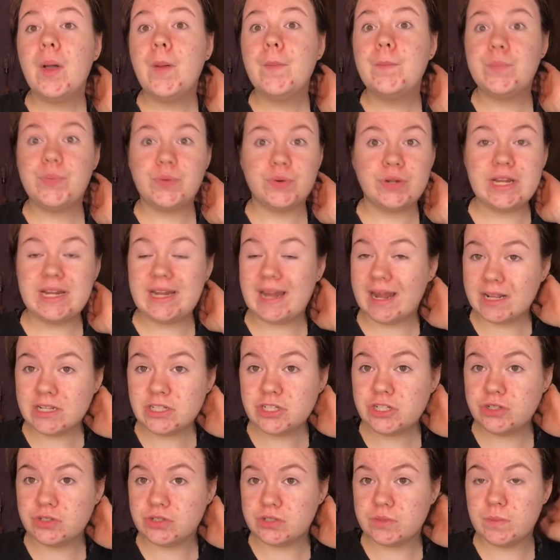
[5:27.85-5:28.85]
But it
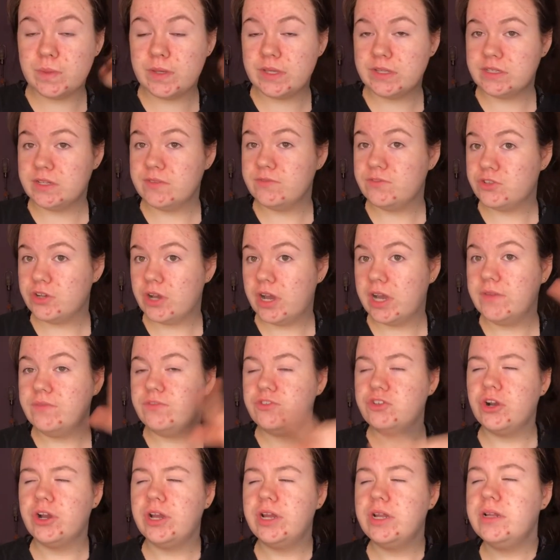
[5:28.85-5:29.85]
actually doesn't, because I've
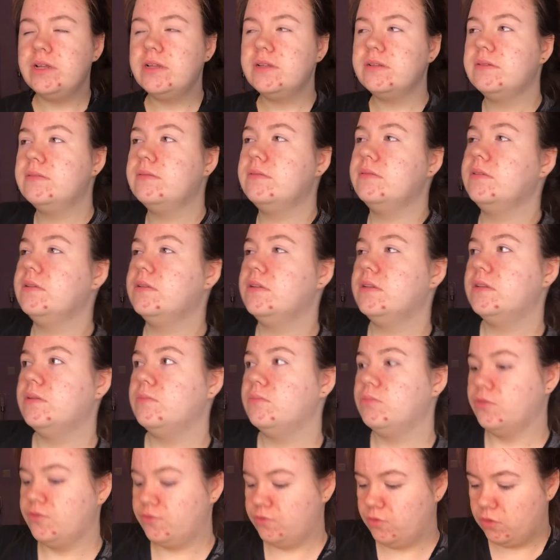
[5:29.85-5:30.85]
tried it
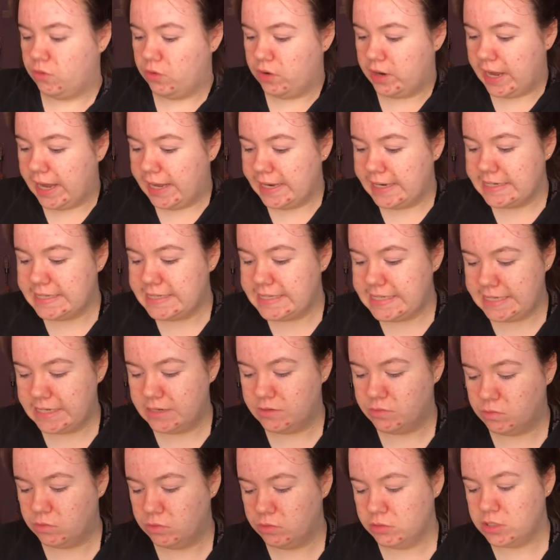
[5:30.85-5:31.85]
before and it
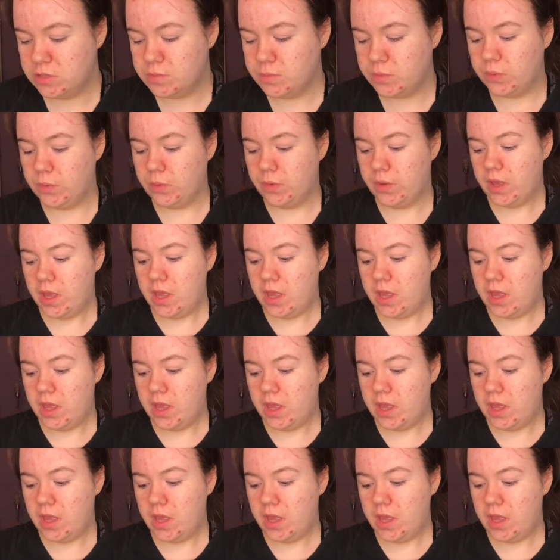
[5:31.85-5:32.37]
did once, but